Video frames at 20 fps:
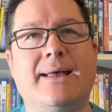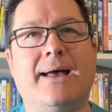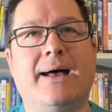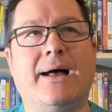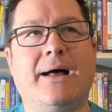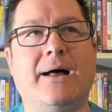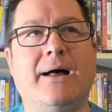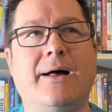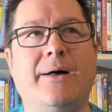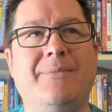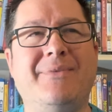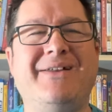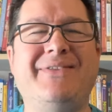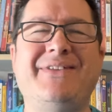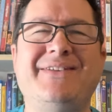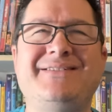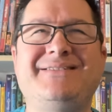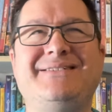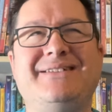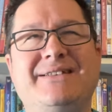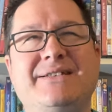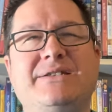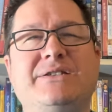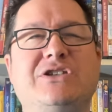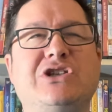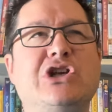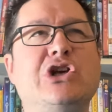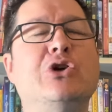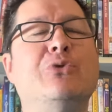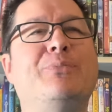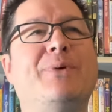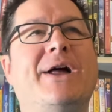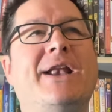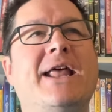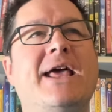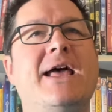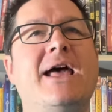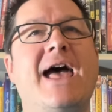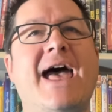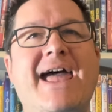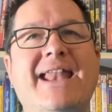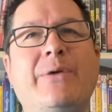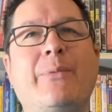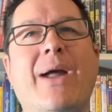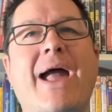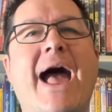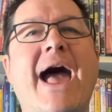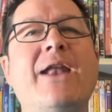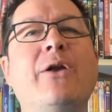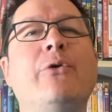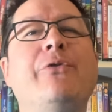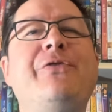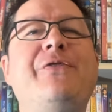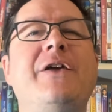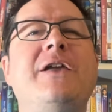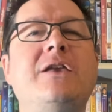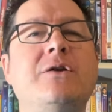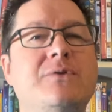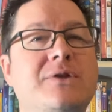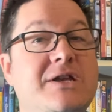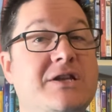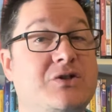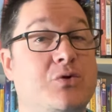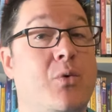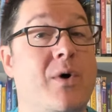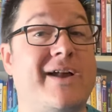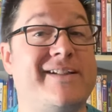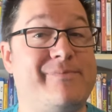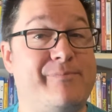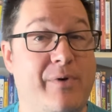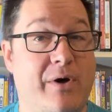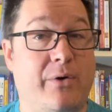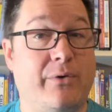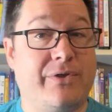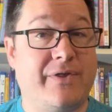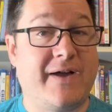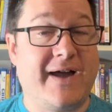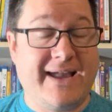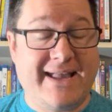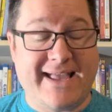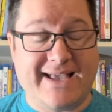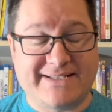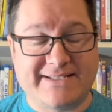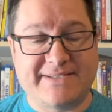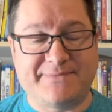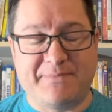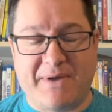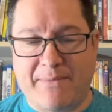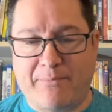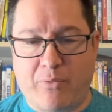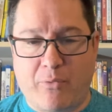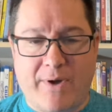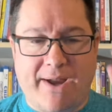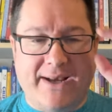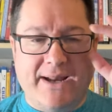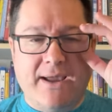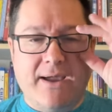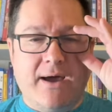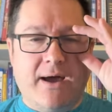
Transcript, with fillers: Um, and this did too. But anyway, I don't think you need to watch both, I guess is my point.